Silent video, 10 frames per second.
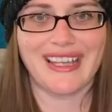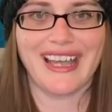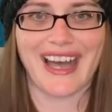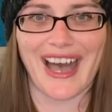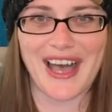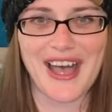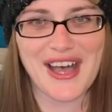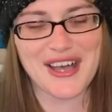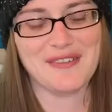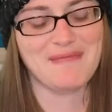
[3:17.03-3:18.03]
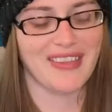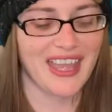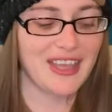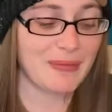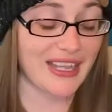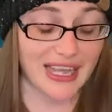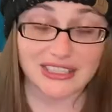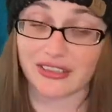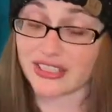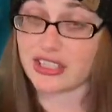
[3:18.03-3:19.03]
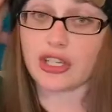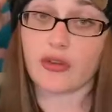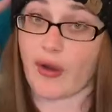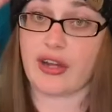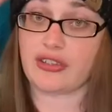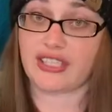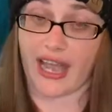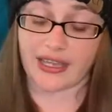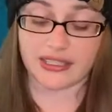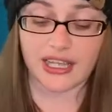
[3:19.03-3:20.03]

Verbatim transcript: Um, but yeah, so this is our writer's hat.